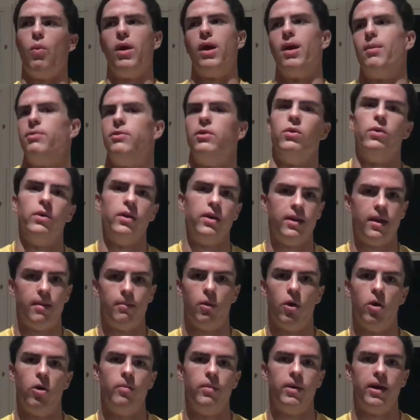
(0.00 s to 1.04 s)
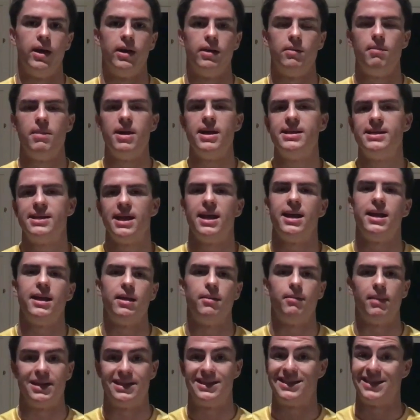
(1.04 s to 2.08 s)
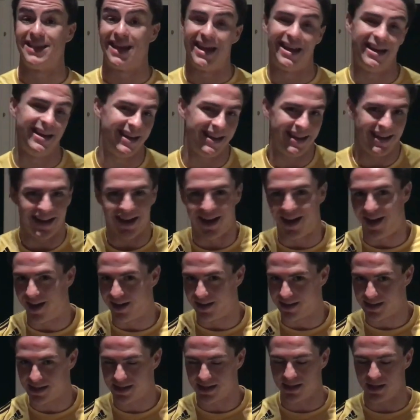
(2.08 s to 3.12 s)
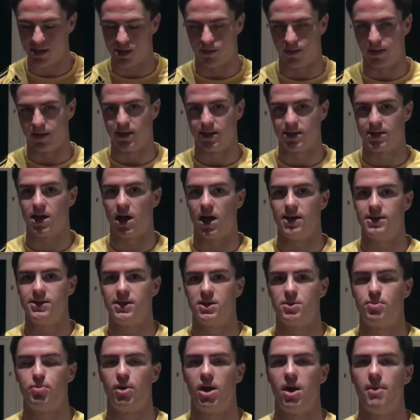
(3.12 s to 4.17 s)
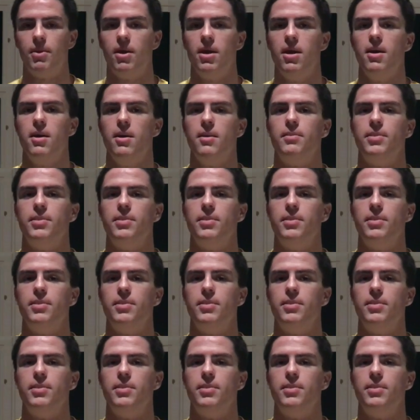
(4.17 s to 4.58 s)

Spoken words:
what I'm doing in that moment, maintaining my sanity, honestly, during this contest prep,